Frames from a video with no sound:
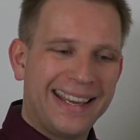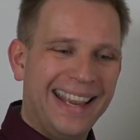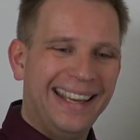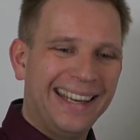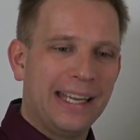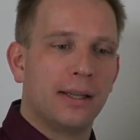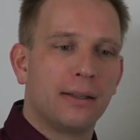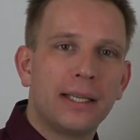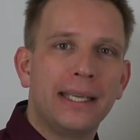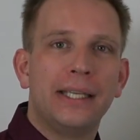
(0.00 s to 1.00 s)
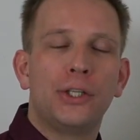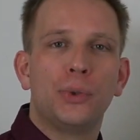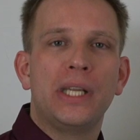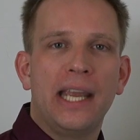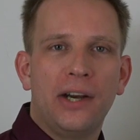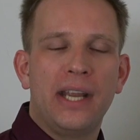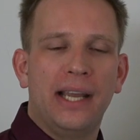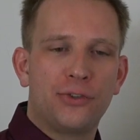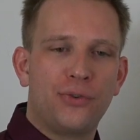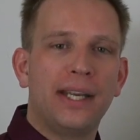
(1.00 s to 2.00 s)
getting into the area
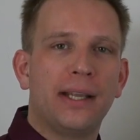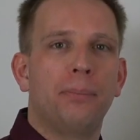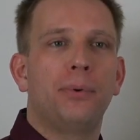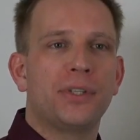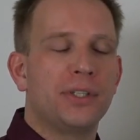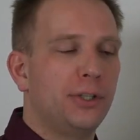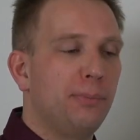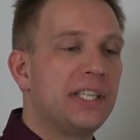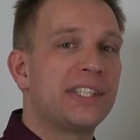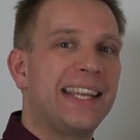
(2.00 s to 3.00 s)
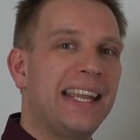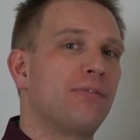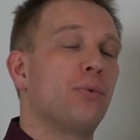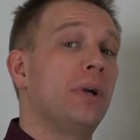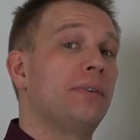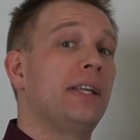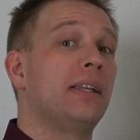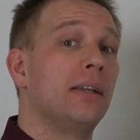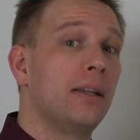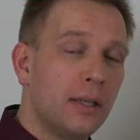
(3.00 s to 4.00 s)
and training a person to be safe
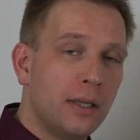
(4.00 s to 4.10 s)
within